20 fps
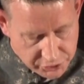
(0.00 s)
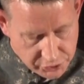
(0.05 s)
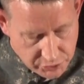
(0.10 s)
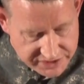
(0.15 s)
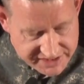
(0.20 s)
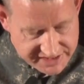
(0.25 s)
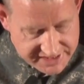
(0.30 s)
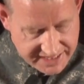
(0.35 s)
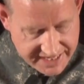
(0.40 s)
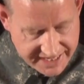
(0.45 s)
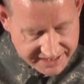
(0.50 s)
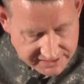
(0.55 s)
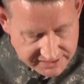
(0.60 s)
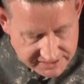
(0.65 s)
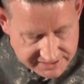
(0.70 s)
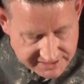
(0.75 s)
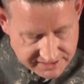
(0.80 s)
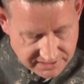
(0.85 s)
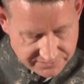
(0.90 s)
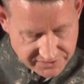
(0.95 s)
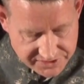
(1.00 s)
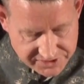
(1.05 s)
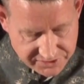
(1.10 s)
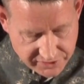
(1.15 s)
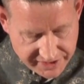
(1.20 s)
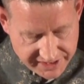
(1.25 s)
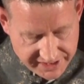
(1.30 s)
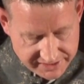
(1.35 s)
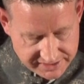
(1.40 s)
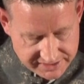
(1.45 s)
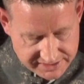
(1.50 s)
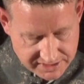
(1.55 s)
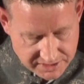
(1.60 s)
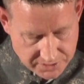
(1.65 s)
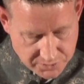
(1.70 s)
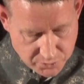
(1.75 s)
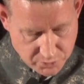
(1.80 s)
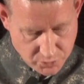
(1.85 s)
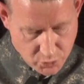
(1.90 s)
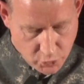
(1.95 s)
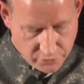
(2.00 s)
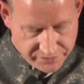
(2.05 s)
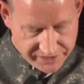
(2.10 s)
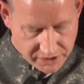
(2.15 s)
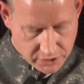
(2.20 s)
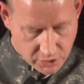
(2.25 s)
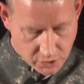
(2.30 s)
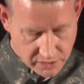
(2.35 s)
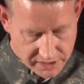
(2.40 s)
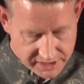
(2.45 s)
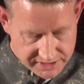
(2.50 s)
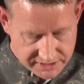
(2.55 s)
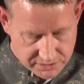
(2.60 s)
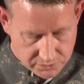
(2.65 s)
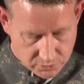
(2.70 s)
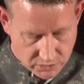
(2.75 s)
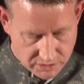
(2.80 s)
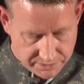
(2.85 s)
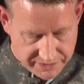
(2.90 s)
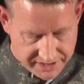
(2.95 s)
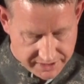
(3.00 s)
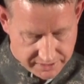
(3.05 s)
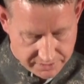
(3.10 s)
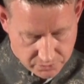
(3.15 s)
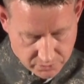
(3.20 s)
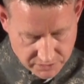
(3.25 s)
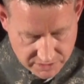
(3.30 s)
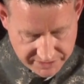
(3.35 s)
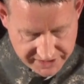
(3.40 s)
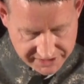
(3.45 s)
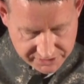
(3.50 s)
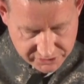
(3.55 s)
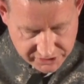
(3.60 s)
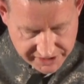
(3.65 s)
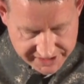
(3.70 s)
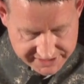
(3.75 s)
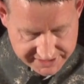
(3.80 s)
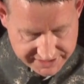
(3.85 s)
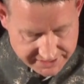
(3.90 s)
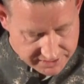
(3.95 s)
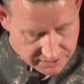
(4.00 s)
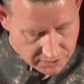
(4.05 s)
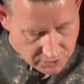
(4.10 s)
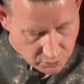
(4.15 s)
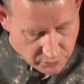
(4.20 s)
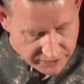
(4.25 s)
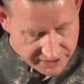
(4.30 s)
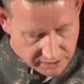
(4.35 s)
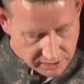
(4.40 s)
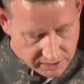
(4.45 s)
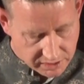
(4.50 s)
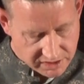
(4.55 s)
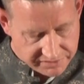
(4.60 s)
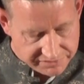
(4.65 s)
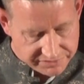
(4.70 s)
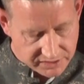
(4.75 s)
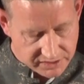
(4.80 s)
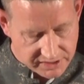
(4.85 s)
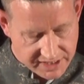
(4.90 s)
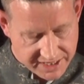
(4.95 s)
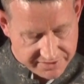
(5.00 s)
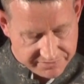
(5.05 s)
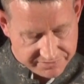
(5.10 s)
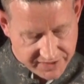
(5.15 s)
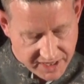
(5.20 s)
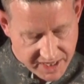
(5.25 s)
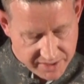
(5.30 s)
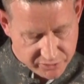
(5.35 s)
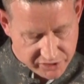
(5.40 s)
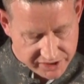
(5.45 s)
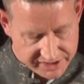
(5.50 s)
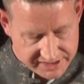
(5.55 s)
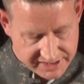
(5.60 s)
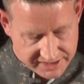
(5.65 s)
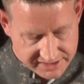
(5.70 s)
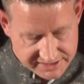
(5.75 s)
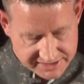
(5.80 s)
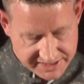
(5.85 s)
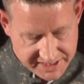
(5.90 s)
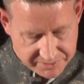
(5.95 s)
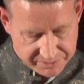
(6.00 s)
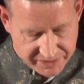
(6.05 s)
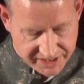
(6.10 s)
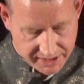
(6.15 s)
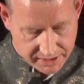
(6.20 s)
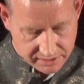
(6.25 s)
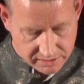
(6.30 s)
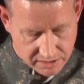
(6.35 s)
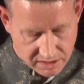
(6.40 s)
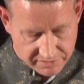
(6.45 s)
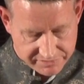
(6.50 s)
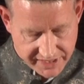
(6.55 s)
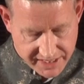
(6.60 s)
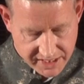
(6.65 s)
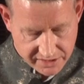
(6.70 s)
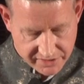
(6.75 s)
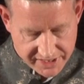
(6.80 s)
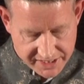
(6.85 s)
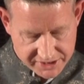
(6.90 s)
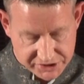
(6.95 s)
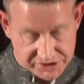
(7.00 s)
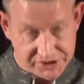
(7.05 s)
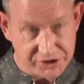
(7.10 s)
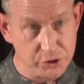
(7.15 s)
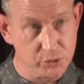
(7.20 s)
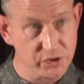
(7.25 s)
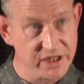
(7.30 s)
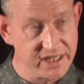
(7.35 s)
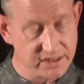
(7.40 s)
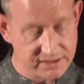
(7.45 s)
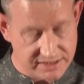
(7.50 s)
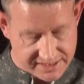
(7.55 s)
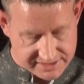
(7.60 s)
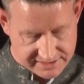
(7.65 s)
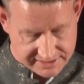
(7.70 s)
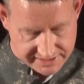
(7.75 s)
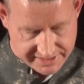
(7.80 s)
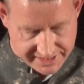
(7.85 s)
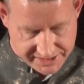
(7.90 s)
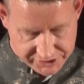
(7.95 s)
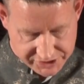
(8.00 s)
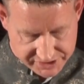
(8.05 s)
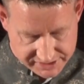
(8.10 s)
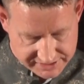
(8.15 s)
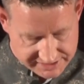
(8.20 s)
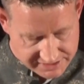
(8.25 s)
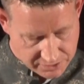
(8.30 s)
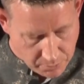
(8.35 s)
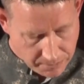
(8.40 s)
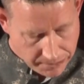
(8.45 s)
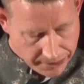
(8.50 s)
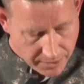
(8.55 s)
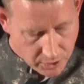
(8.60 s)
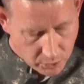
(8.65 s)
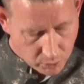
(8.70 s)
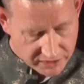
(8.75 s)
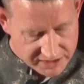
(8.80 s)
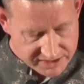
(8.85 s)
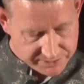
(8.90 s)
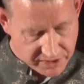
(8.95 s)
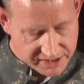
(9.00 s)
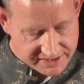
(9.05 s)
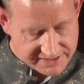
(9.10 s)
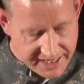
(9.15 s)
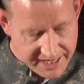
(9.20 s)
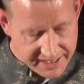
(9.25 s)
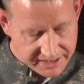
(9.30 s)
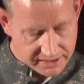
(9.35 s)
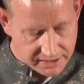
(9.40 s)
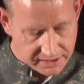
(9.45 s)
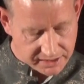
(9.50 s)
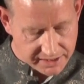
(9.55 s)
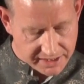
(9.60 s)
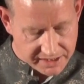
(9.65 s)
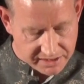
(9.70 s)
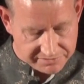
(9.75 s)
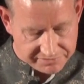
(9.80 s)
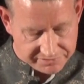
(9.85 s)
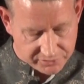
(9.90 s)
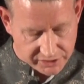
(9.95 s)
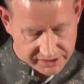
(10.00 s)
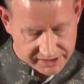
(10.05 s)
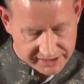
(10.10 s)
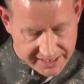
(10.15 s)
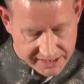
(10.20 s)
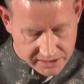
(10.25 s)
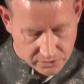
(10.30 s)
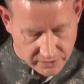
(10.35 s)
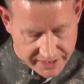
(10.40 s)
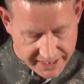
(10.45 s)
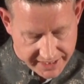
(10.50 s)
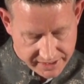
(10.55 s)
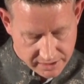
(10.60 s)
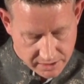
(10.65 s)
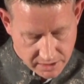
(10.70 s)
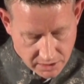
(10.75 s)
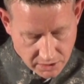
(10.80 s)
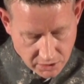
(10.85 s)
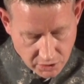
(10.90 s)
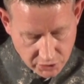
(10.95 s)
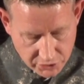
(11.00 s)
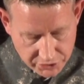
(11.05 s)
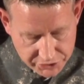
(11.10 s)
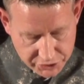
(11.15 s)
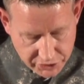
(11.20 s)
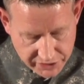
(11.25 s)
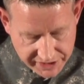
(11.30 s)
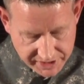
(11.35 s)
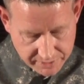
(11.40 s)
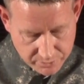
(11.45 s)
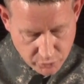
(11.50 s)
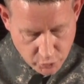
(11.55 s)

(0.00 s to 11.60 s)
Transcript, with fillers: Through selected silver screens, moviegoers will be, will be treated with a colourful and vibrant sneak peek of AirAsia's unique destinations whilst partaking in a fun getaway during